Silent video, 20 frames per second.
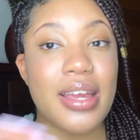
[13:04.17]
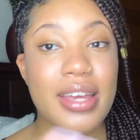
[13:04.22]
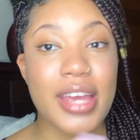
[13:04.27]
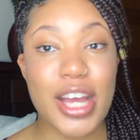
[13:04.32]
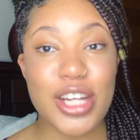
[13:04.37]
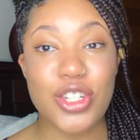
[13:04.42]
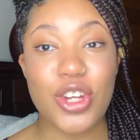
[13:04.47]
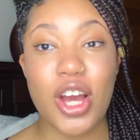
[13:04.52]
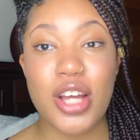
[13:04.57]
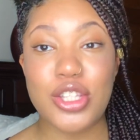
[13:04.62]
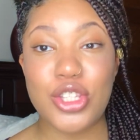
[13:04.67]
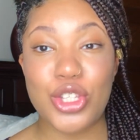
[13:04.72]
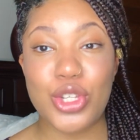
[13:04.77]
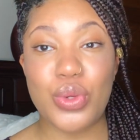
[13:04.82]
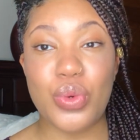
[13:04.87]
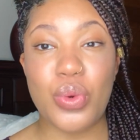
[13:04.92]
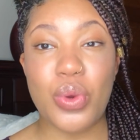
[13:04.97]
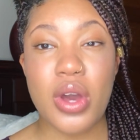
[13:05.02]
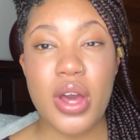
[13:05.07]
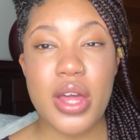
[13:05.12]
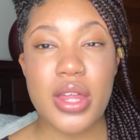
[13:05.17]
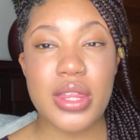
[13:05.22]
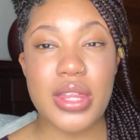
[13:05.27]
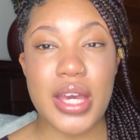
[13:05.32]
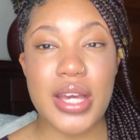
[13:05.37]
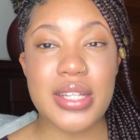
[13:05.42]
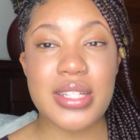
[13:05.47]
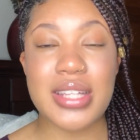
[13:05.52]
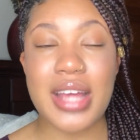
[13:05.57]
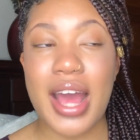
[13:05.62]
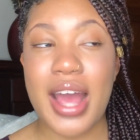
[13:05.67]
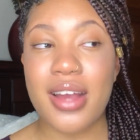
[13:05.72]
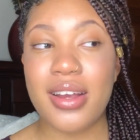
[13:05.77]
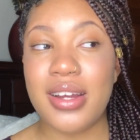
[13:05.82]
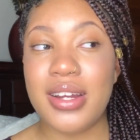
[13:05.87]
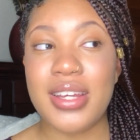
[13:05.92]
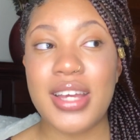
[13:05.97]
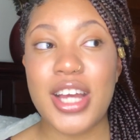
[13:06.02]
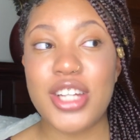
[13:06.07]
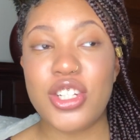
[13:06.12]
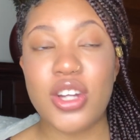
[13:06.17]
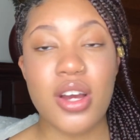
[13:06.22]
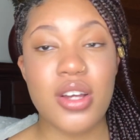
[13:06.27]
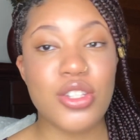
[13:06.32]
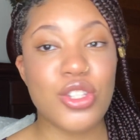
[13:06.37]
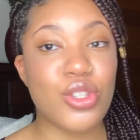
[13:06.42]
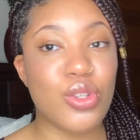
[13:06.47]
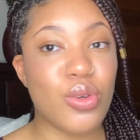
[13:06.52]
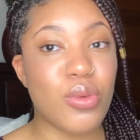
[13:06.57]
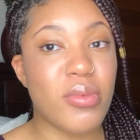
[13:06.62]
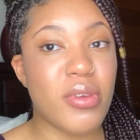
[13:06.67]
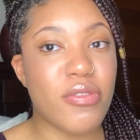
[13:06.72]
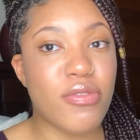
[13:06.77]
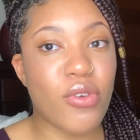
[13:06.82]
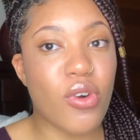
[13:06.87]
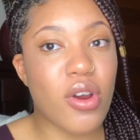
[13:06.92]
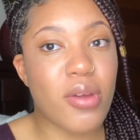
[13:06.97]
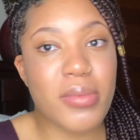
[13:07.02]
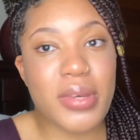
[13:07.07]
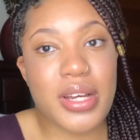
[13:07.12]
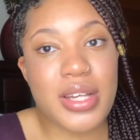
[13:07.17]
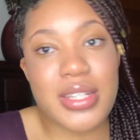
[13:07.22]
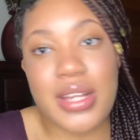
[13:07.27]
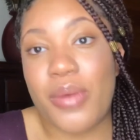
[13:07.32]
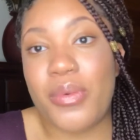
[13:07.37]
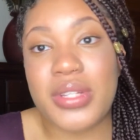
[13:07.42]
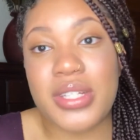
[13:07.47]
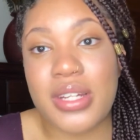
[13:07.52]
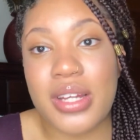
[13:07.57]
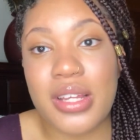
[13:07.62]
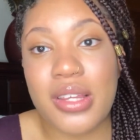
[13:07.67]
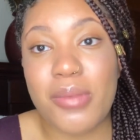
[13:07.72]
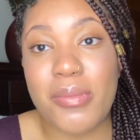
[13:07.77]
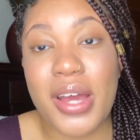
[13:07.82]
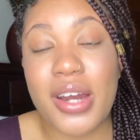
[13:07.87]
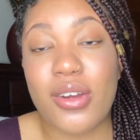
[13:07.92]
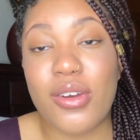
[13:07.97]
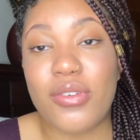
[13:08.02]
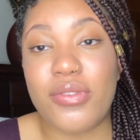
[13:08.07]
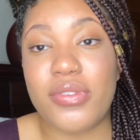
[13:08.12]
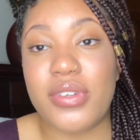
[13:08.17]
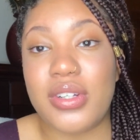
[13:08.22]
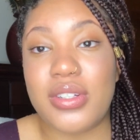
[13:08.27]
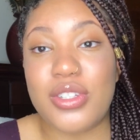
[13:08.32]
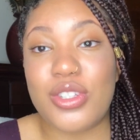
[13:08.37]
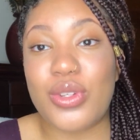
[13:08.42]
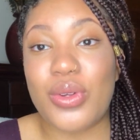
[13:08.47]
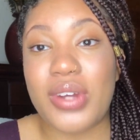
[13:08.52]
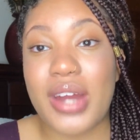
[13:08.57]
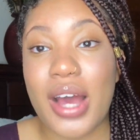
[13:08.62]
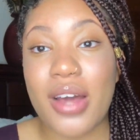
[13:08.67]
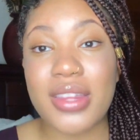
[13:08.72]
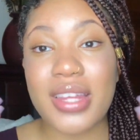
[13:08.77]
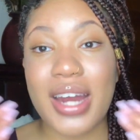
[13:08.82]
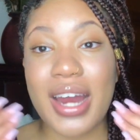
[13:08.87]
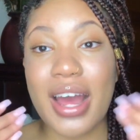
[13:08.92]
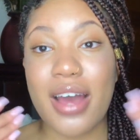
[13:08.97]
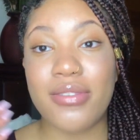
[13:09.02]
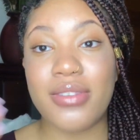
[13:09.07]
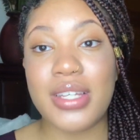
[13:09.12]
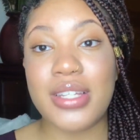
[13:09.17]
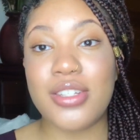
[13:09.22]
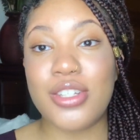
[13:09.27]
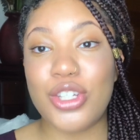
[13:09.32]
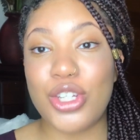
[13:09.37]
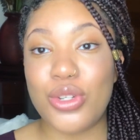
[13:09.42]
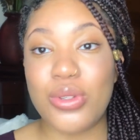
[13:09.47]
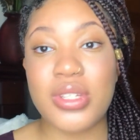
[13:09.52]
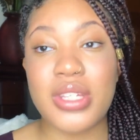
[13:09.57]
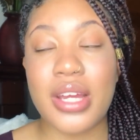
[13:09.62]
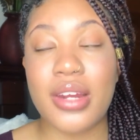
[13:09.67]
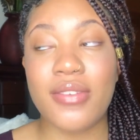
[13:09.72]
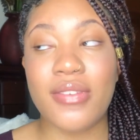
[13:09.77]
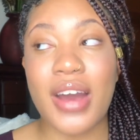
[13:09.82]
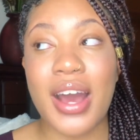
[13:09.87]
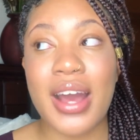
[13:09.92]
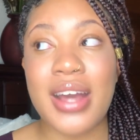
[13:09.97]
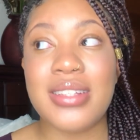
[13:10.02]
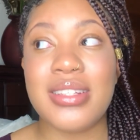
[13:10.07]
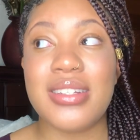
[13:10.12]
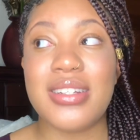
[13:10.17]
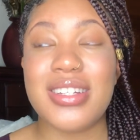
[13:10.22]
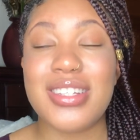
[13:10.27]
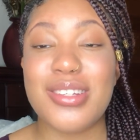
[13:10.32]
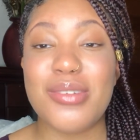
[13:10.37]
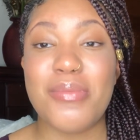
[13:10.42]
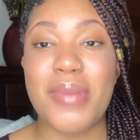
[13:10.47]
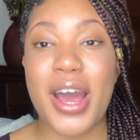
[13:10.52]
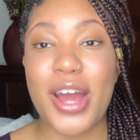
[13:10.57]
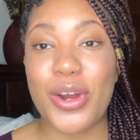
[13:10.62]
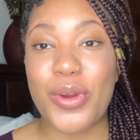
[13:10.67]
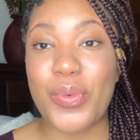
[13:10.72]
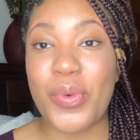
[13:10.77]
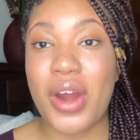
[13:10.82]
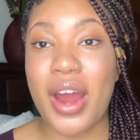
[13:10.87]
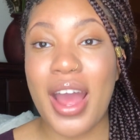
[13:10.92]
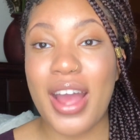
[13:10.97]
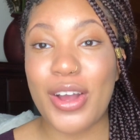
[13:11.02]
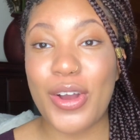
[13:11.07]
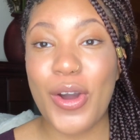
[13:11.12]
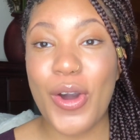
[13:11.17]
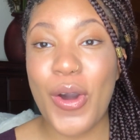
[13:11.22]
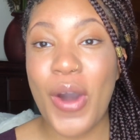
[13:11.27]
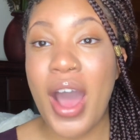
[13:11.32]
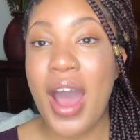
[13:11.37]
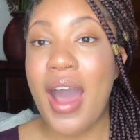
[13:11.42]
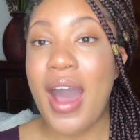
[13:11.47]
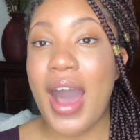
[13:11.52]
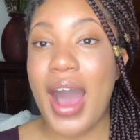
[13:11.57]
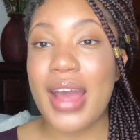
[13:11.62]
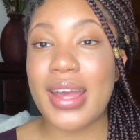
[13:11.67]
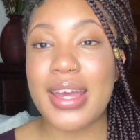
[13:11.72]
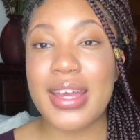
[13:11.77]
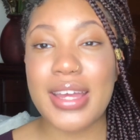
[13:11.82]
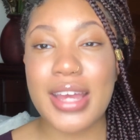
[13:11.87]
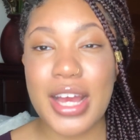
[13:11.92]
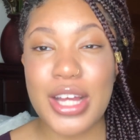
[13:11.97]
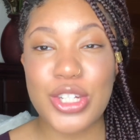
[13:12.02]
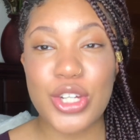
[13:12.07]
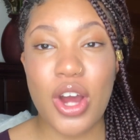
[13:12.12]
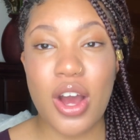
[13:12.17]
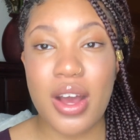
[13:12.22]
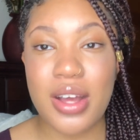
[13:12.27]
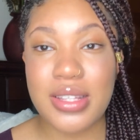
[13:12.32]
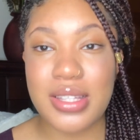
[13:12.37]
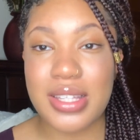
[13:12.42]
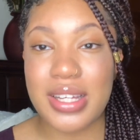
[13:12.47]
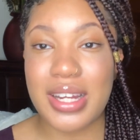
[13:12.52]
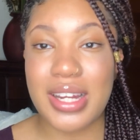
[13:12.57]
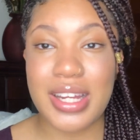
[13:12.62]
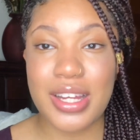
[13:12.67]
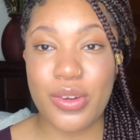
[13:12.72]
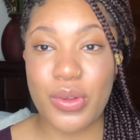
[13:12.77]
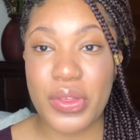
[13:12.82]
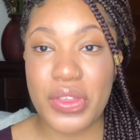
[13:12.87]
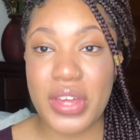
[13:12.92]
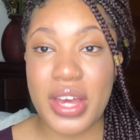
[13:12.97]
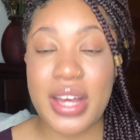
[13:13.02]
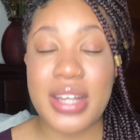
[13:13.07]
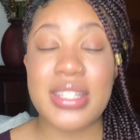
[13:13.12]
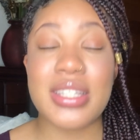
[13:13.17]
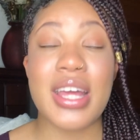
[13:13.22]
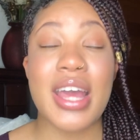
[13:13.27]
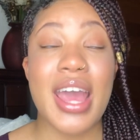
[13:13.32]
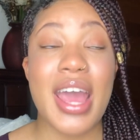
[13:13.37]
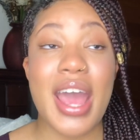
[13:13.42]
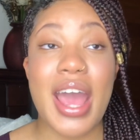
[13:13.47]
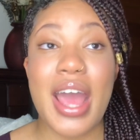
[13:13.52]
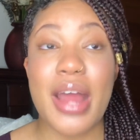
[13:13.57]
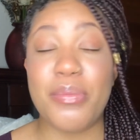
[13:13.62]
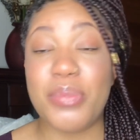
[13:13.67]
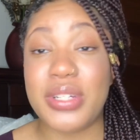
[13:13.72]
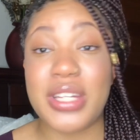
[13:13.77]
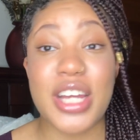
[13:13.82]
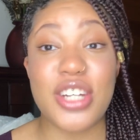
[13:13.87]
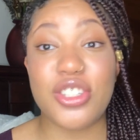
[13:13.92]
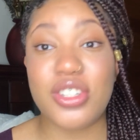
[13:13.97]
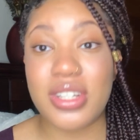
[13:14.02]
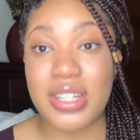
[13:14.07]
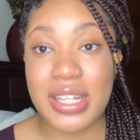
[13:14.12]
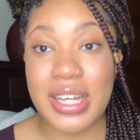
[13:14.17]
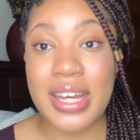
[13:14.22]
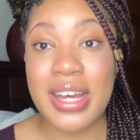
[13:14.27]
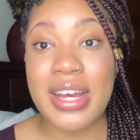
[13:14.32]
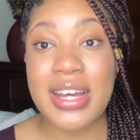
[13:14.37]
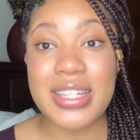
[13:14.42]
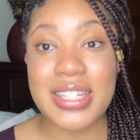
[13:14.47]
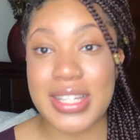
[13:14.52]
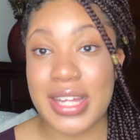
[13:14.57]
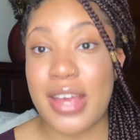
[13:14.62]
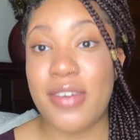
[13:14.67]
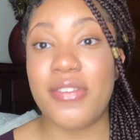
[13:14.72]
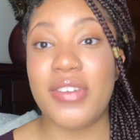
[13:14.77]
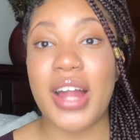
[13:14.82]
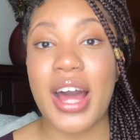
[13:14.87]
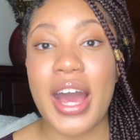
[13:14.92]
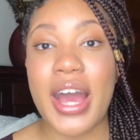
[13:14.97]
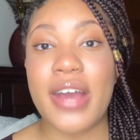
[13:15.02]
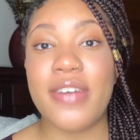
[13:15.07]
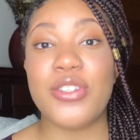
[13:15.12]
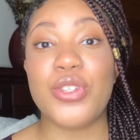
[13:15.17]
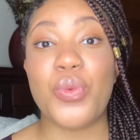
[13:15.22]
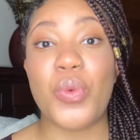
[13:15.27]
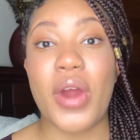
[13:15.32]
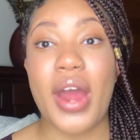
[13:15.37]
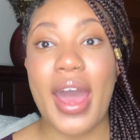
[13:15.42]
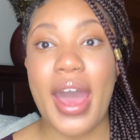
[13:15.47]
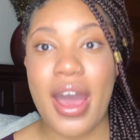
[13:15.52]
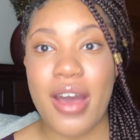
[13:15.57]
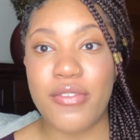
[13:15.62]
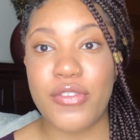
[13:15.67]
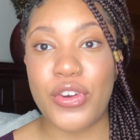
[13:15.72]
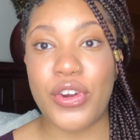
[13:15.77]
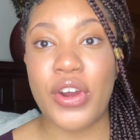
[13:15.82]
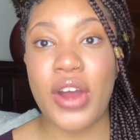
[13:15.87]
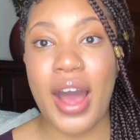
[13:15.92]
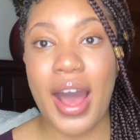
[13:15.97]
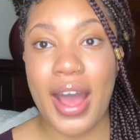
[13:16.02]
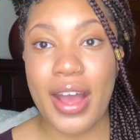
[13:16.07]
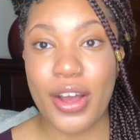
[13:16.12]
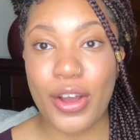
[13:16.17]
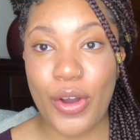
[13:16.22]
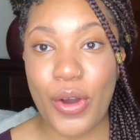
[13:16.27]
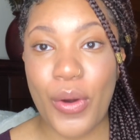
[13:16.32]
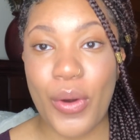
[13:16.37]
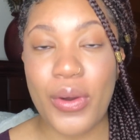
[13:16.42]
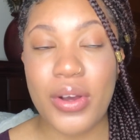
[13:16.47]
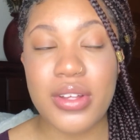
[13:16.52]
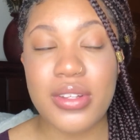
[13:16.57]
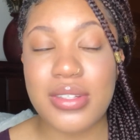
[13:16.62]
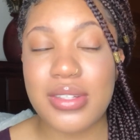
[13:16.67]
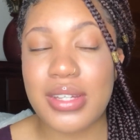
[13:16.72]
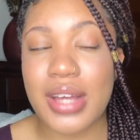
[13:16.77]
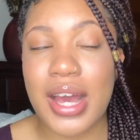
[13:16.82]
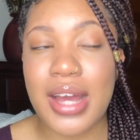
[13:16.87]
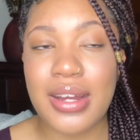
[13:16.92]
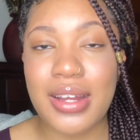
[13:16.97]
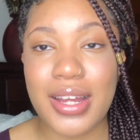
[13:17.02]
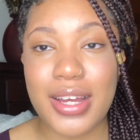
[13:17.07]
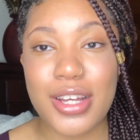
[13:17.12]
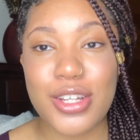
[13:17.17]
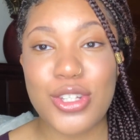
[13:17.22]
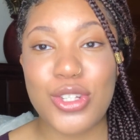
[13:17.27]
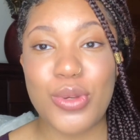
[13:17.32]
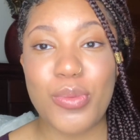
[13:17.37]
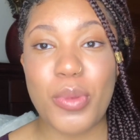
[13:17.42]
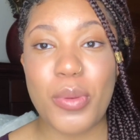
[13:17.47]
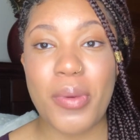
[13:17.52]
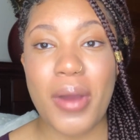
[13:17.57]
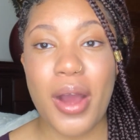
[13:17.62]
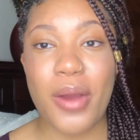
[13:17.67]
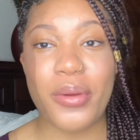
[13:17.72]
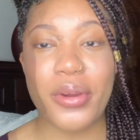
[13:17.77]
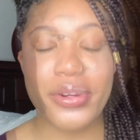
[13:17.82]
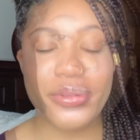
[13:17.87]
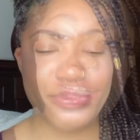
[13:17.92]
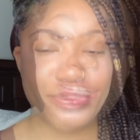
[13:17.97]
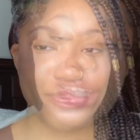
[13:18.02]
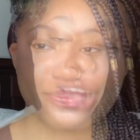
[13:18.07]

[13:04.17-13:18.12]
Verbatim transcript: catch on to things that I couldn't catch on to before because I wasn't in the medical field. So now that I have these new set of eyes, it doesn't matter where I go, I can catch on to little things and potentially save lives wherever I go. It's kind of like a superpower.